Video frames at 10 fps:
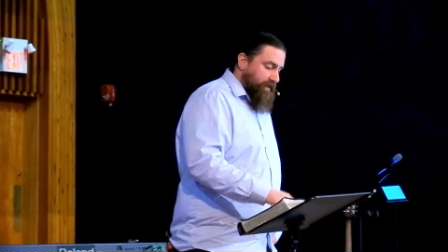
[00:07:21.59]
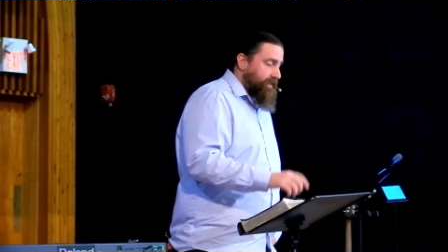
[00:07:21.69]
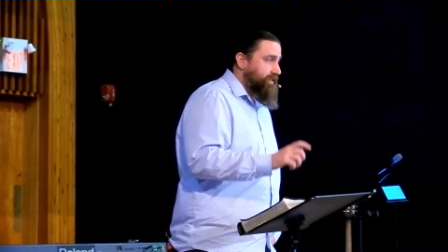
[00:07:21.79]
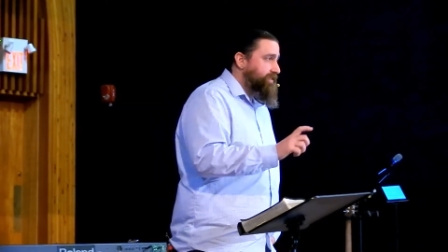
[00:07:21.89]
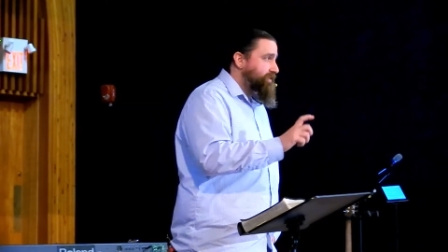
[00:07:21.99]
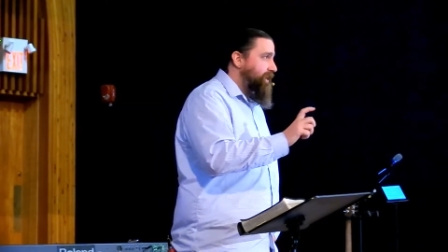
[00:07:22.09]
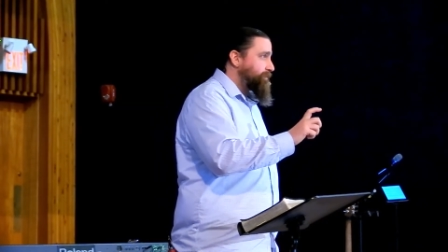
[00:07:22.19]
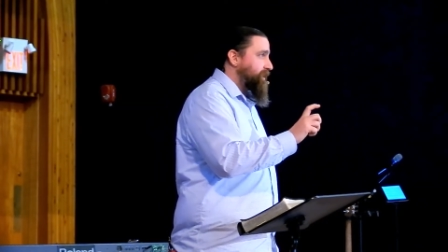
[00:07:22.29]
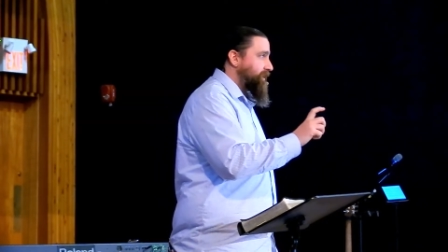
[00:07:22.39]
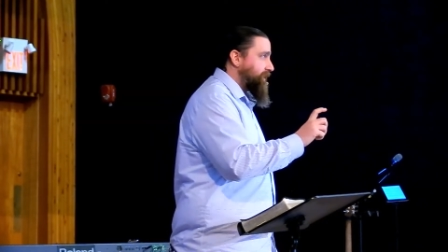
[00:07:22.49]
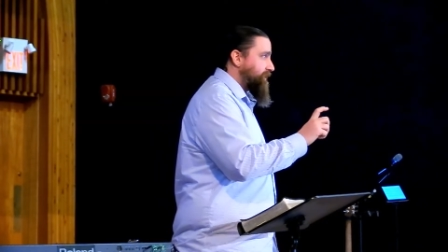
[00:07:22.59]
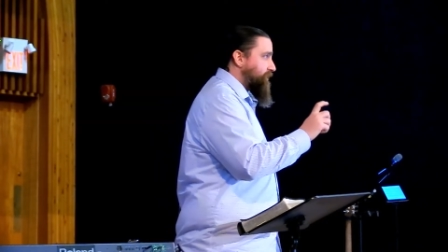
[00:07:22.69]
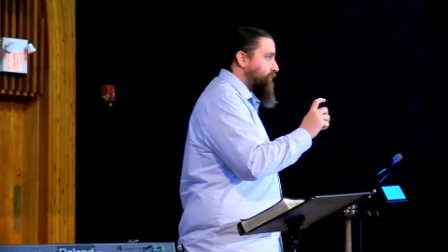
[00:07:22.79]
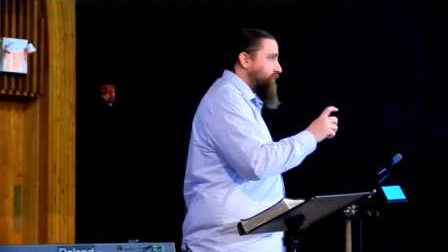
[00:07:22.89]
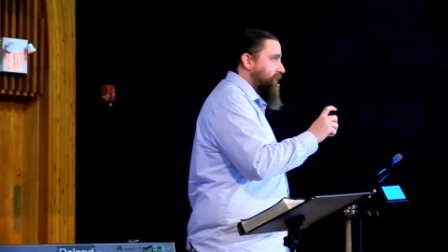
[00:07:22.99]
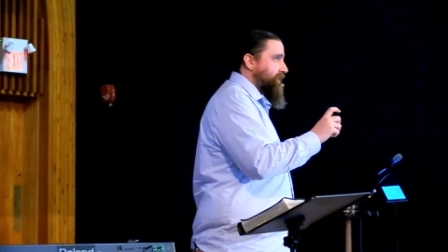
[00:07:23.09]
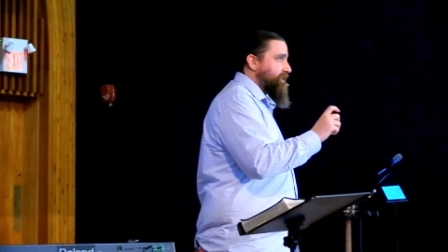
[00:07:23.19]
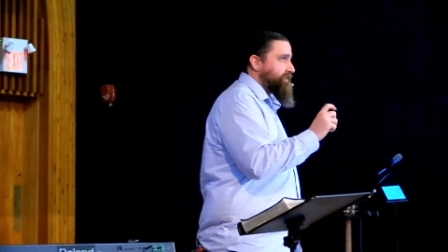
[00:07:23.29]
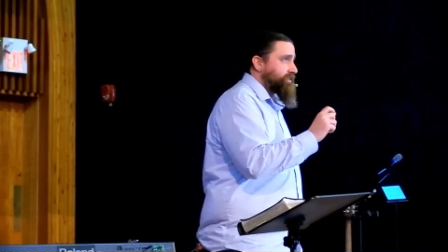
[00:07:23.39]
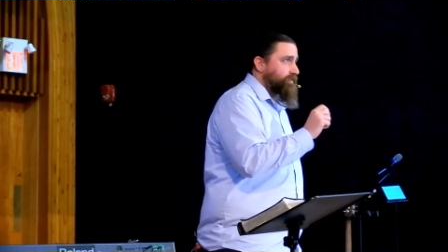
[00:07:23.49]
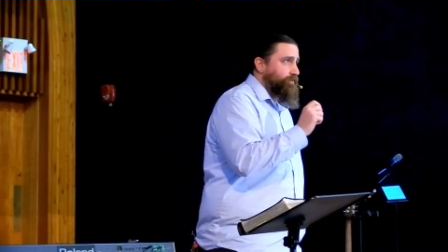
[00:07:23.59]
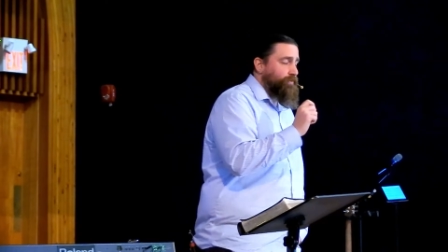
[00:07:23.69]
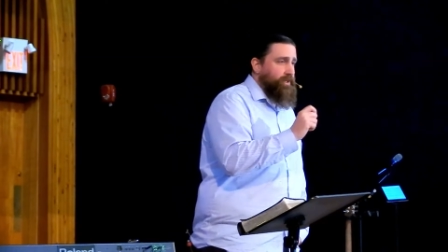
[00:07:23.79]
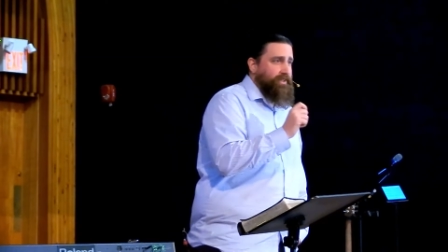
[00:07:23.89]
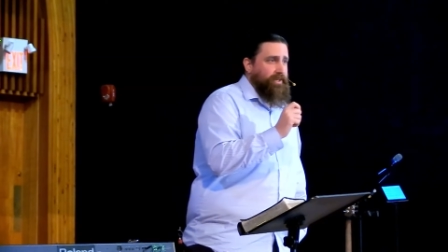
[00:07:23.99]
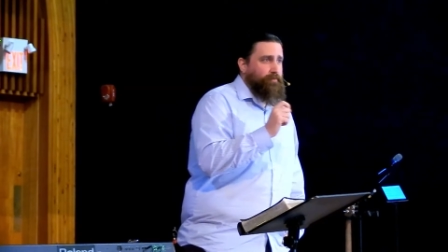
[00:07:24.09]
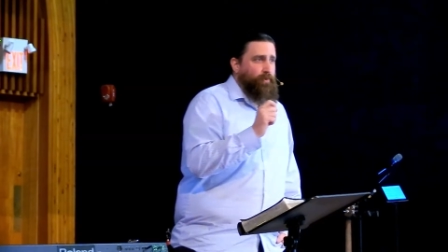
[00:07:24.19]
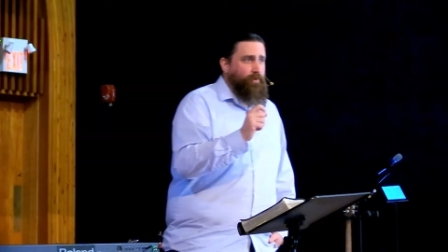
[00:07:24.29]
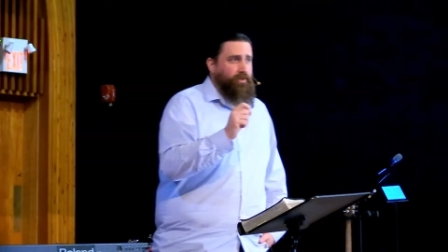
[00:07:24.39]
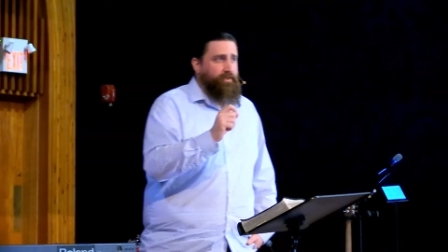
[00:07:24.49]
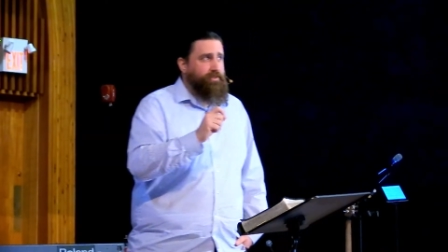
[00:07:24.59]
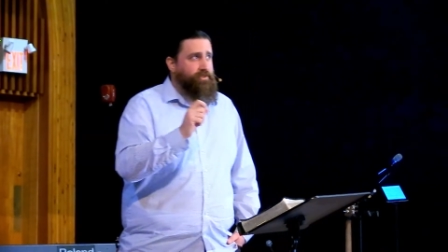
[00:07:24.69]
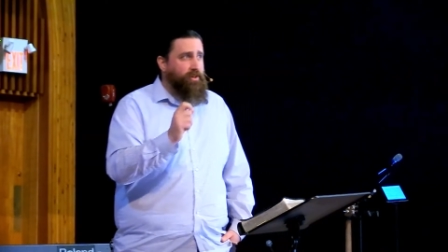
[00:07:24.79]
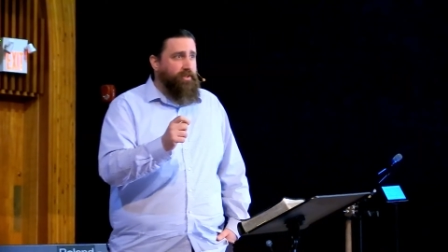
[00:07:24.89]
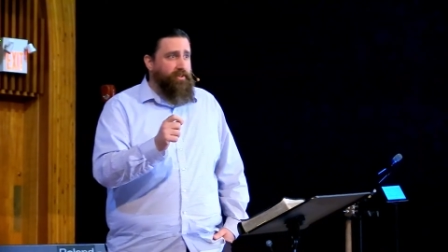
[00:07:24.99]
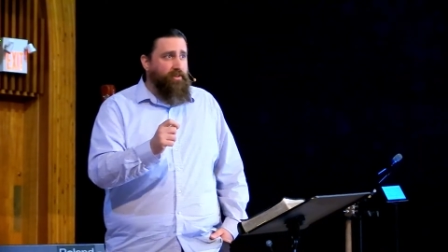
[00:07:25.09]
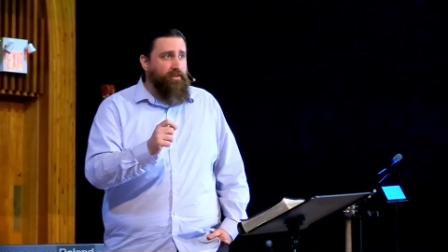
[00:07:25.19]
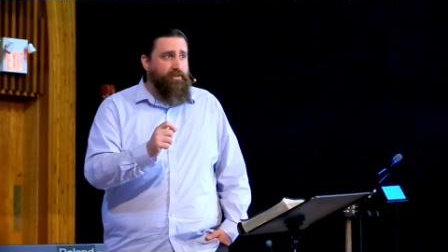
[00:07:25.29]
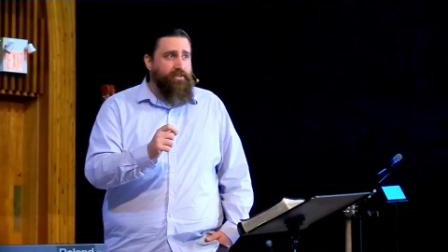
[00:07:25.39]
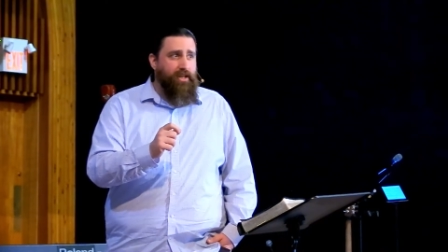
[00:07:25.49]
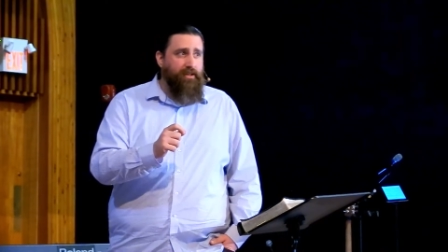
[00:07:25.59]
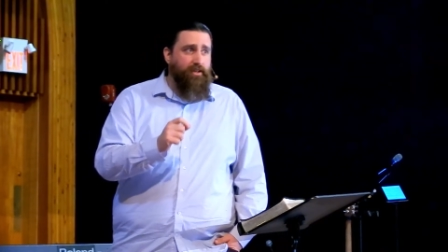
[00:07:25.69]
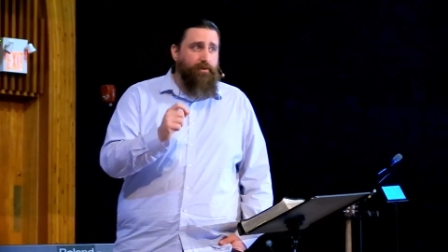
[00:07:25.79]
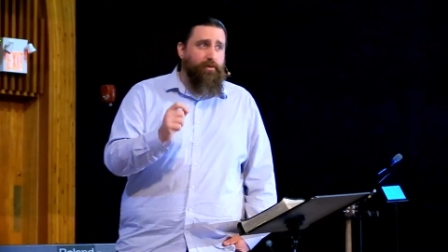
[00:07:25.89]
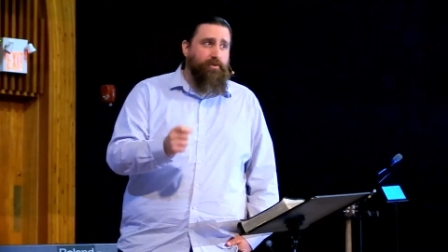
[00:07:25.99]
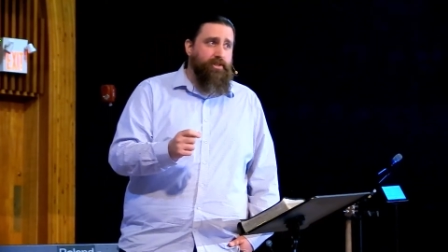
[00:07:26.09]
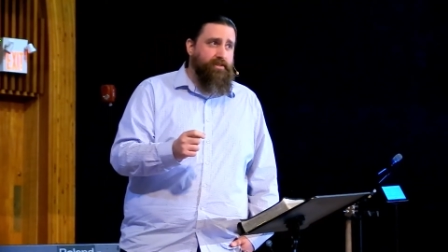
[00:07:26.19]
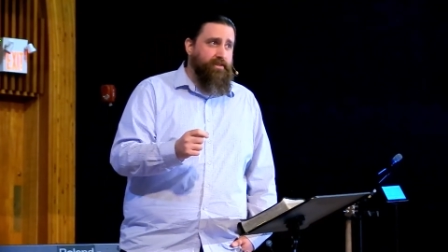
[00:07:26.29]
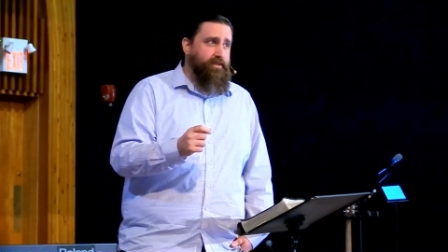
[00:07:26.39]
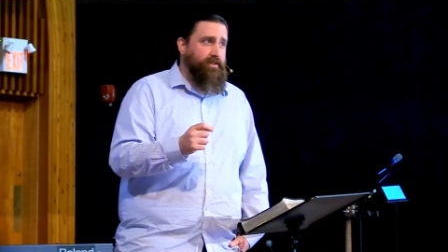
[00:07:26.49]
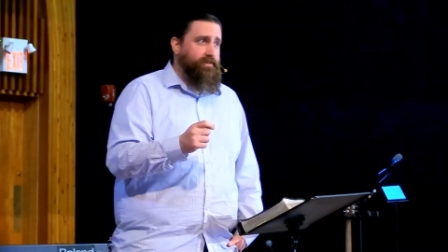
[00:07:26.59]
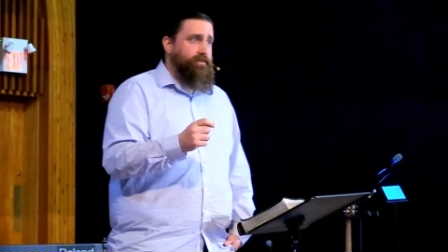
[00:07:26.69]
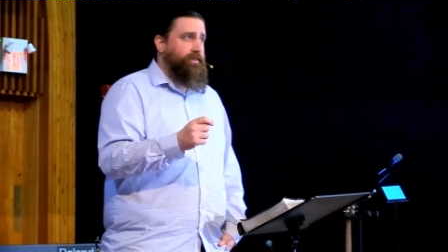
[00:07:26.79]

This statement in the Creed is really important to start in our understanding of who Jesus is,